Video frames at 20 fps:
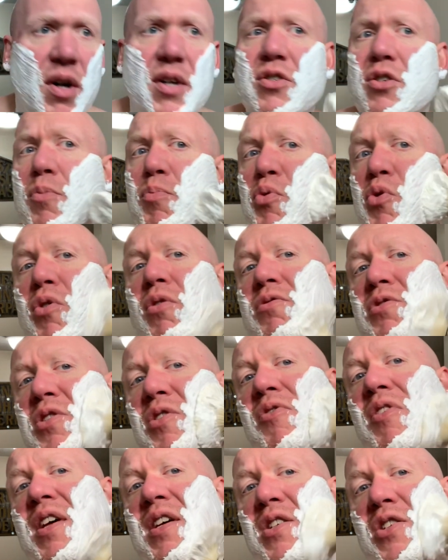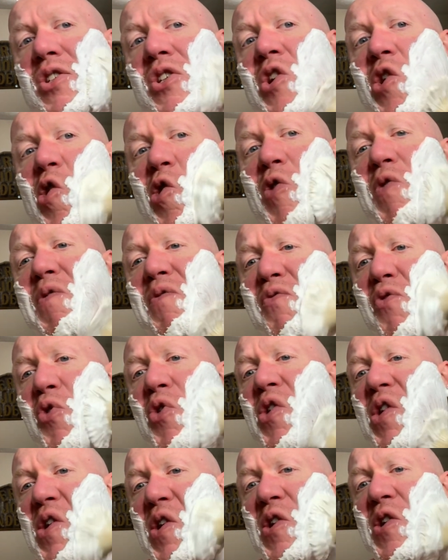Ruds approves of this
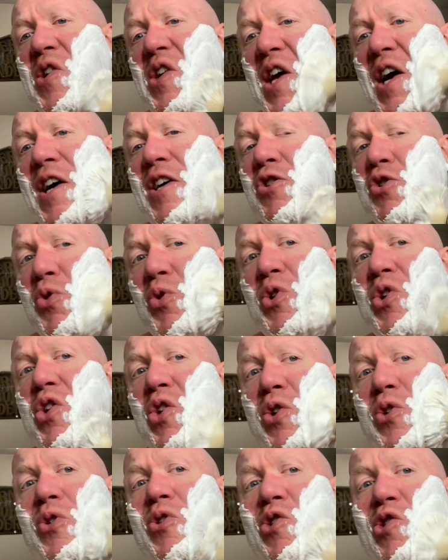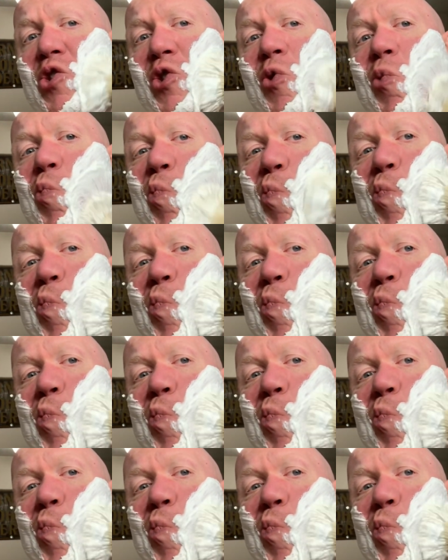for casual use.